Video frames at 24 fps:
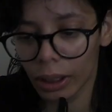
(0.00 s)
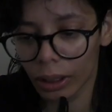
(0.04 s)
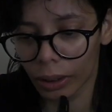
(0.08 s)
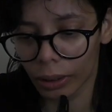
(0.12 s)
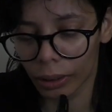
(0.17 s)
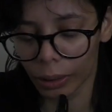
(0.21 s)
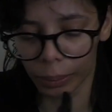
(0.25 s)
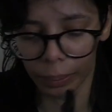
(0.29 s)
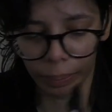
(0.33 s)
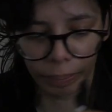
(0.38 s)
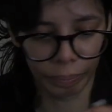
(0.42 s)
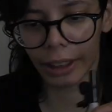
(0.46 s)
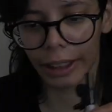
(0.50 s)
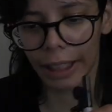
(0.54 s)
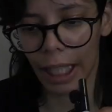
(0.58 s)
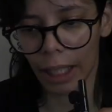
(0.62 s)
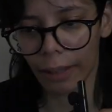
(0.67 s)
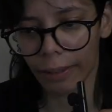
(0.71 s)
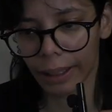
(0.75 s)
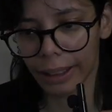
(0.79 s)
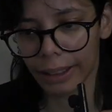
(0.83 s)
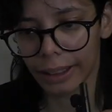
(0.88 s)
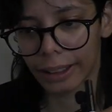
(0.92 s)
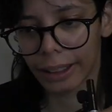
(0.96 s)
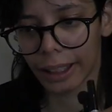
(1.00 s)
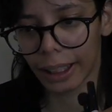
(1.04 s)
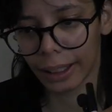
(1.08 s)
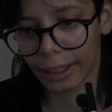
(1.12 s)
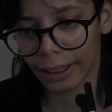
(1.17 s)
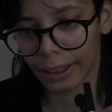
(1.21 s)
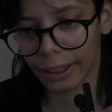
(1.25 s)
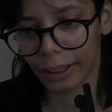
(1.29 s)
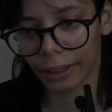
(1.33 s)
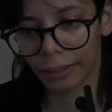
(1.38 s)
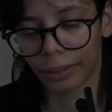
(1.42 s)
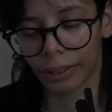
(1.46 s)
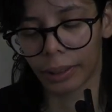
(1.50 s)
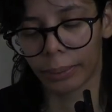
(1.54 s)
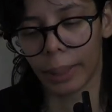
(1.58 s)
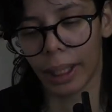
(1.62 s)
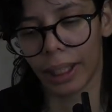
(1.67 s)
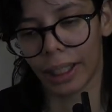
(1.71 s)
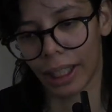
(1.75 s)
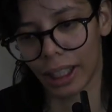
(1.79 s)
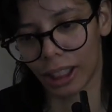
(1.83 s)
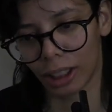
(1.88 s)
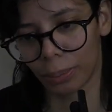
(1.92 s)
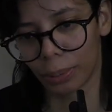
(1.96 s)
through. Now, I said from my
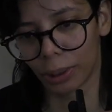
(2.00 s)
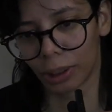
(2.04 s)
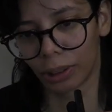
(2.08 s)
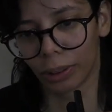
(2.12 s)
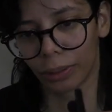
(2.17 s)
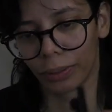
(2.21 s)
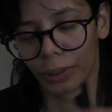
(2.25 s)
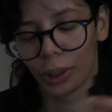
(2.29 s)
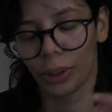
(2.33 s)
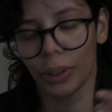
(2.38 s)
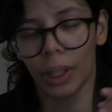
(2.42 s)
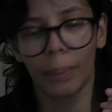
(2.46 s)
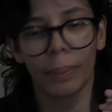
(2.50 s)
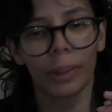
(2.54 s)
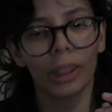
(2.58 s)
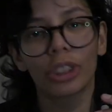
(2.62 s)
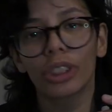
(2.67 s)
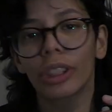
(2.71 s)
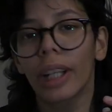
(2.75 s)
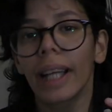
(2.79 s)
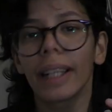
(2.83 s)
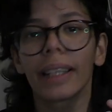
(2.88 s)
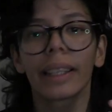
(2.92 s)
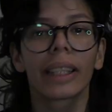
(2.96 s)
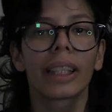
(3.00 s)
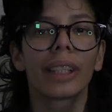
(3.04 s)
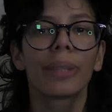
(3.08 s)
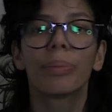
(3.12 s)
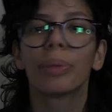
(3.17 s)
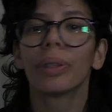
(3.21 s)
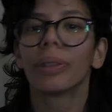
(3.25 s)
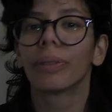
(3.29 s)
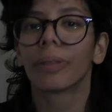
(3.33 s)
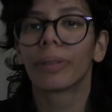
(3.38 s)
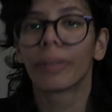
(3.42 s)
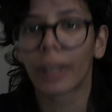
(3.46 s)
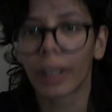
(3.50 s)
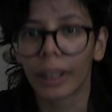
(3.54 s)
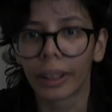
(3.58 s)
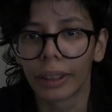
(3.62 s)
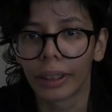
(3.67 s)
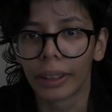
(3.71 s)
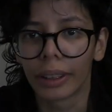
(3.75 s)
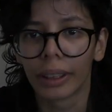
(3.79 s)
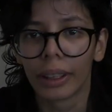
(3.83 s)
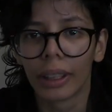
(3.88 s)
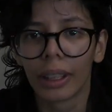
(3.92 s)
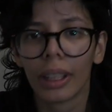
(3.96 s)
last book review, I'm gonna try to keep it
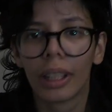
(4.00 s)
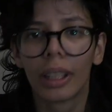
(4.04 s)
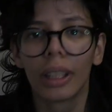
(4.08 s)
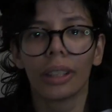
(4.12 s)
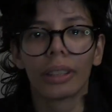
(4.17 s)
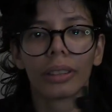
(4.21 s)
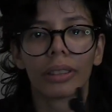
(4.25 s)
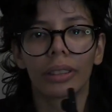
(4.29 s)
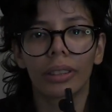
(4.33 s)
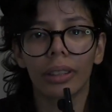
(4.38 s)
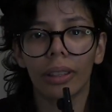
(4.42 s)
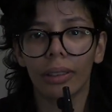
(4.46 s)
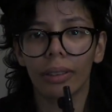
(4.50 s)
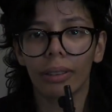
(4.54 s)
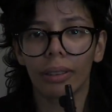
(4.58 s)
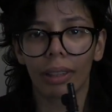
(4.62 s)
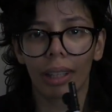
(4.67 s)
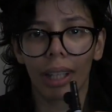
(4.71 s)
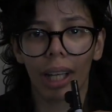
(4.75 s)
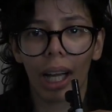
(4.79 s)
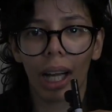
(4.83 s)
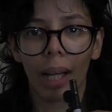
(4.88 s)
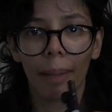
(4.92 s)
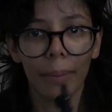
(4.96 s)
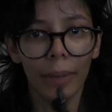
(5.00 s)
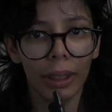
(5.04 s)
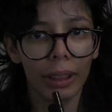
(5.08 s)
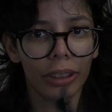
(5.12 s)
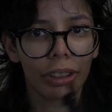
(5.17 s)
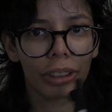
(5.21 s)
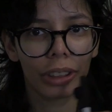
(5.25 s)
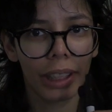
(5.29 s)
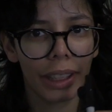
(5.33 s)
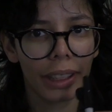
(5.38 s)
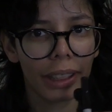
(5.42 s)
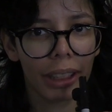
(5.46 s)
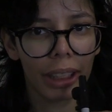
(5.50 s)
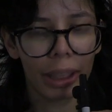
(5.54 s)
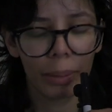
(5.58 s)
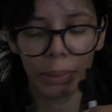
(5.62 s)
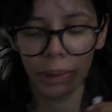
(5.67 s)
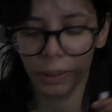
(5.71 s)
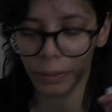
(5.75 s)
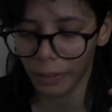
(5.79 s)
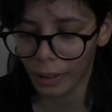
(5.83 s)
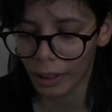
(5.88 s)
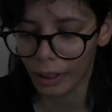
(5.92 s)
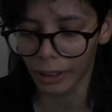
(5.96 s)
fun. So I'm gonna try to keep
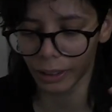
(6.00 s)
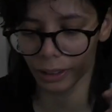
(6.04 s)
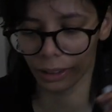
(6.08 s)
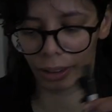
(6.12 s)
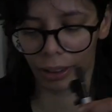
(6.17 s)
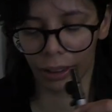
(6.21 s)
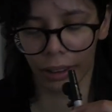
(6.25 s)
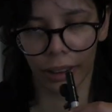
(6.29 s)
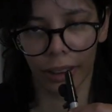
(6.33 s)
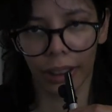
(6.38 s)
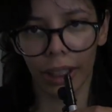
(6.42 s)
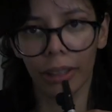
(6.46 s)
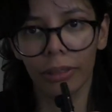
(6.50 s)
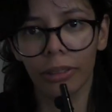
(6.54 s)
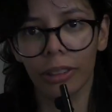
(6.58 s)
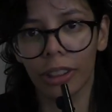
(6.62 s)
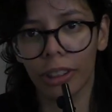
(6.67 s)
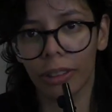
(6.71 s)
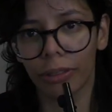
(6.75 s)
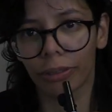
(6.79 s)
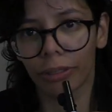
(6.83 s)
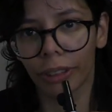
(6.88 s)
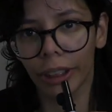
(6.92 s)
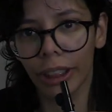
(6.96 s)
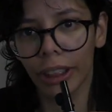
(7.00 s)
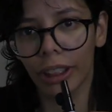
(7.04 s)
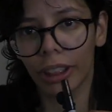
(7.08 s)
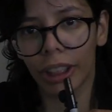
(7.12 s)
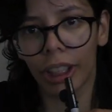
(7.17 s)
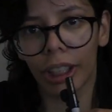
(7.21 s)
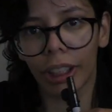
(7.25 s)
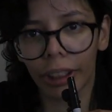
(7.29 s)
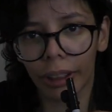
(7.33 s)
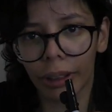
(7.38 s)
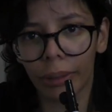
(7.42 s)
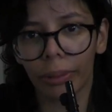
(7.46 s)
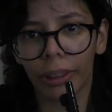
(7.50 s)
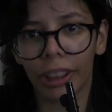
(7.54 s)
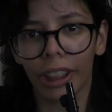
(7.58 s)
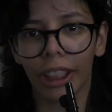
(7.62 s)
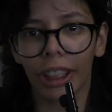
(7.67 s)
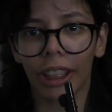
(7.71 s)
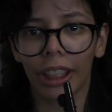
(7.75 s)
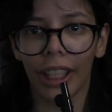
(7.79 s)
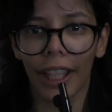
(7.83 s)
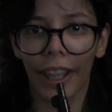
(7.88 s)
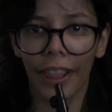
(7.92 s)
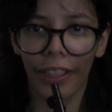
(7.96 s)
it fun. There was a
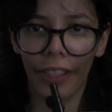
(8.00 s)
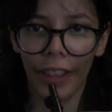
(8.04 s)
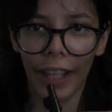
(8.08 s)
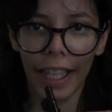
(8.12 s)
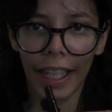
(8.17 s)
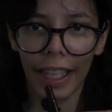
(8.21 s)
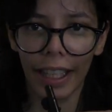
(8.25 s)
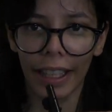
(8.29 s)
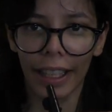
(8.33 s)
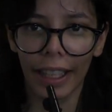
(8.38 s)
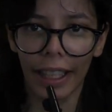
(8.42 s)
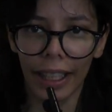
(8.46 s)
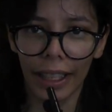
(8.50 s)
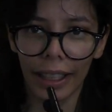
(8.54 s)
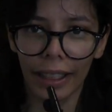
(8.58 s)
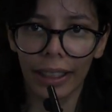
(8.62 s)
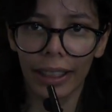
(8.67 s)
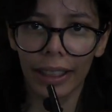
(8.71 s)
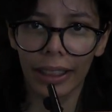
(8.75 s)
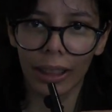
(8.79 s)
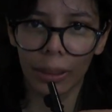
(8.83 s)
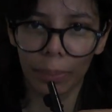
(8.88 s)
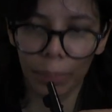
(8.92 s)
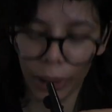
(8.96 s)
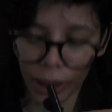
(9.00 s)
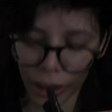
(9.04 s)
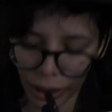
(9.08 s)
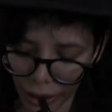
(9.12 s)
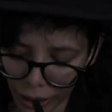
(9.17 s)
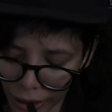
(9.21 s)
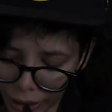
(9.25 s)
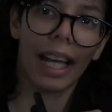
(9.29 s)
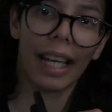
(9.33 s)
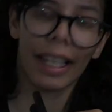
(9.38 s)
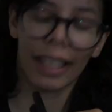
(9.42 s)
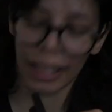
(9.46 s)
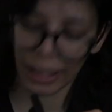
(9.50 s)
reoccurring thing in this book, and